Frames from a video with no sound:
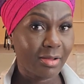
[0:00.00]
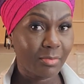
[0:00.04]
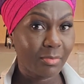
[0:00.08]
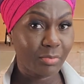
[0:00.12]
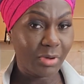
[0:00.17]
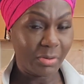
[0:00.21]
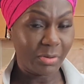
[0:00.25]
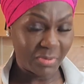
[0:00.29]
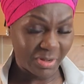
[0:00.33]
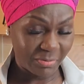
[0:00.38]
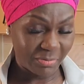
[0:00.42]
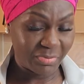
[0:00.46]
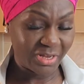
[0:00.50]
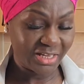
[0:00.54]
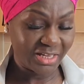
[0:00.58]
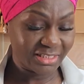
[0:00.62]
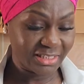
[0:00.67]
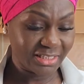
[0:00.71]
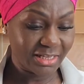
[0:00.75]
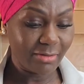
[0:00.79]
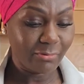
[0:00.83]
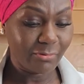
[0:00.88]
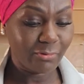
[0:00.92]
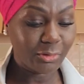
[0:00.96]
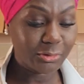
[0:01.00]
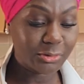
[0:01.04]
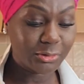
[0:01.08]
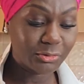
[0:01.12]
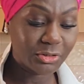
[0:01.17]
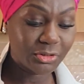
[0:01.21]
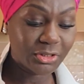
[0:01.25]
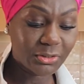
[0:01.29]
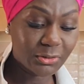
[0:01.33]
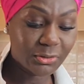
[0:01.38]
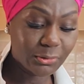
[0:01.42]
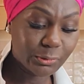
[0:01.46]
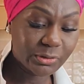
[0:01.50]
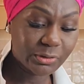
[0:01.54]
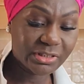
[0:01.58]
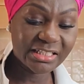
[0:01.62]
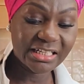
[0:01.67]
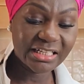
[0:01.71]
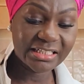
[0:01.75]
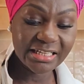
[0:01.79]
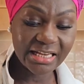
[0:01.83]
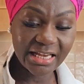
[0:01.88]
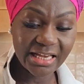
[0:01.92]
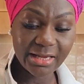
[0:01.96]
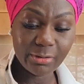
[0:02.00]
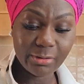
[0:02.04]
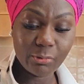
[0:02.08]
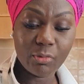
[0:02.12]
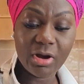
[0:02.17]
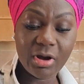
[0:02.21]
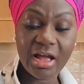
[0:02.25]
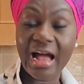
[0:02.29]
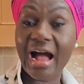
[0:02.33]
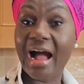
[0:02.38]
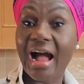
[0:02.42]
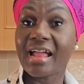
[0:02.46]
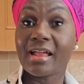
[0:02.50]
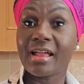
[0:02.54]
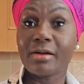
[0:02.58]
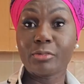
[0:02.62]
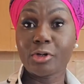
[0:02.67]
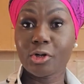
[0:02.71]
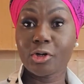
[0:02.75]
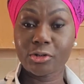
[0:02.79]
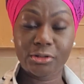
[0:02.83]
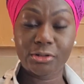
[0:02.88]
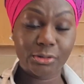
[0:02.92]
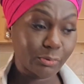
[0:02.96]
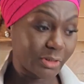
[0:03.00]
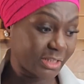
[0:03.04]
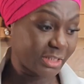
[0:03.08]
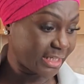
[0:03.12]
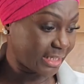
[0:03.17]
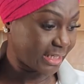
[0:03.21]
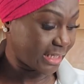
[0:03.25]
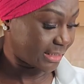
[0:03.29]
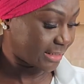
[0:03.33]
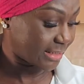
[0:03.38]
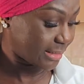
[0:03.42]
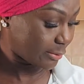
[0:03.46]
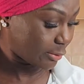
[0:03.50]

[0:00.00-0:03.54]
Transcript: But my best self also includes the day where I am not with it.